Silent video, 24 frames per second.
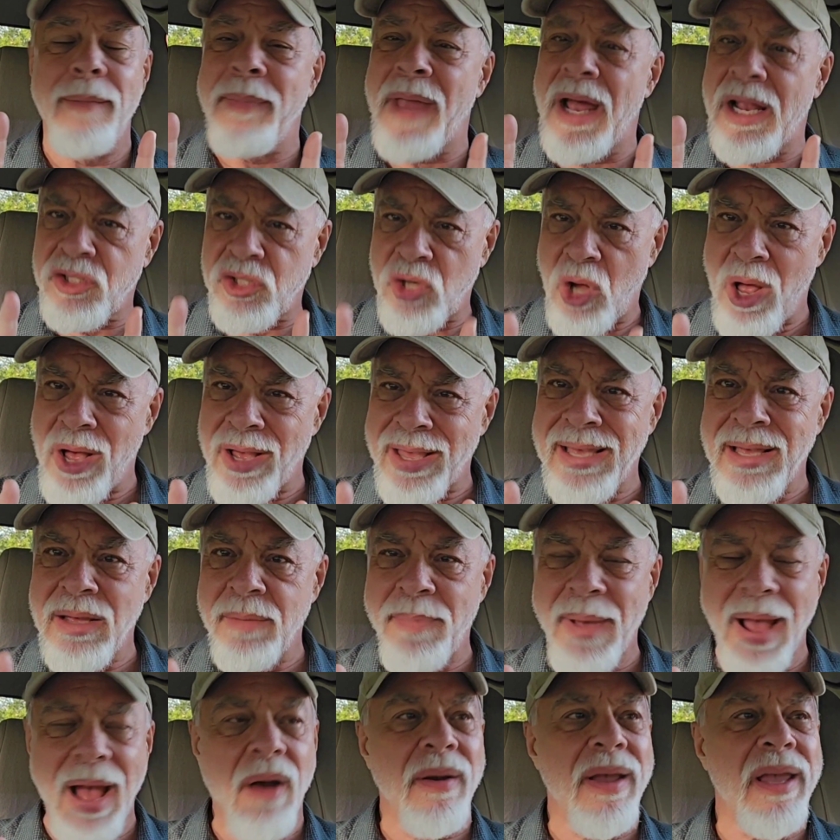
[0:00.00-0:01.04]
And I'm not talking
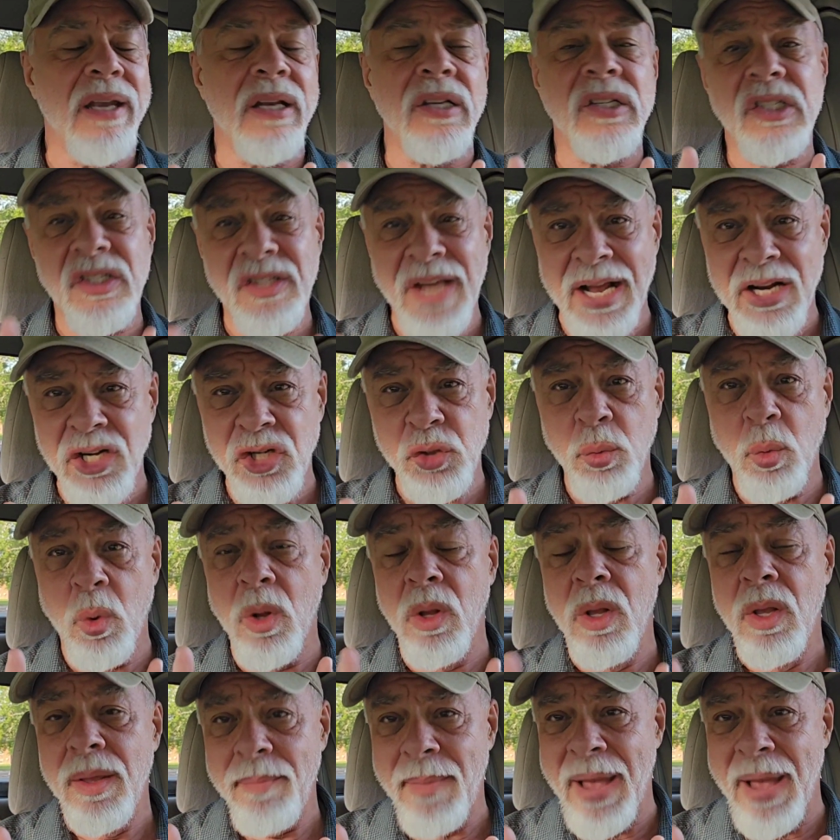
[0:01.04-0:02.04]
about in a sexual